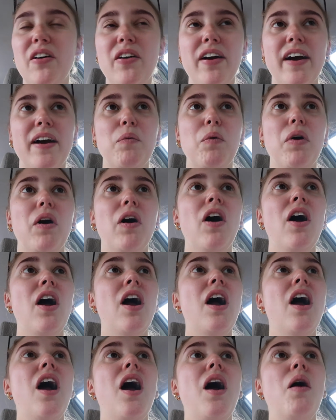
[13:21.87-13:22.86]
okay, well,
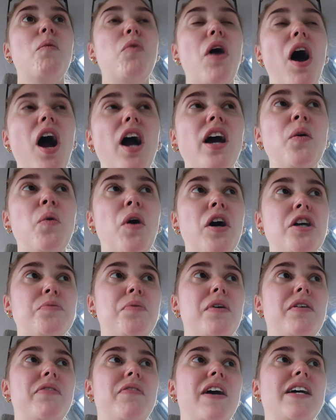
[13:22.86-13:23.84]
I'm not gonna wash
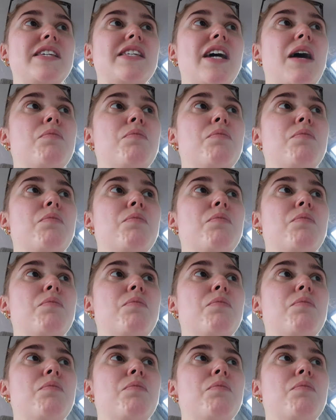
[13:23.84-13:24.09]
my face,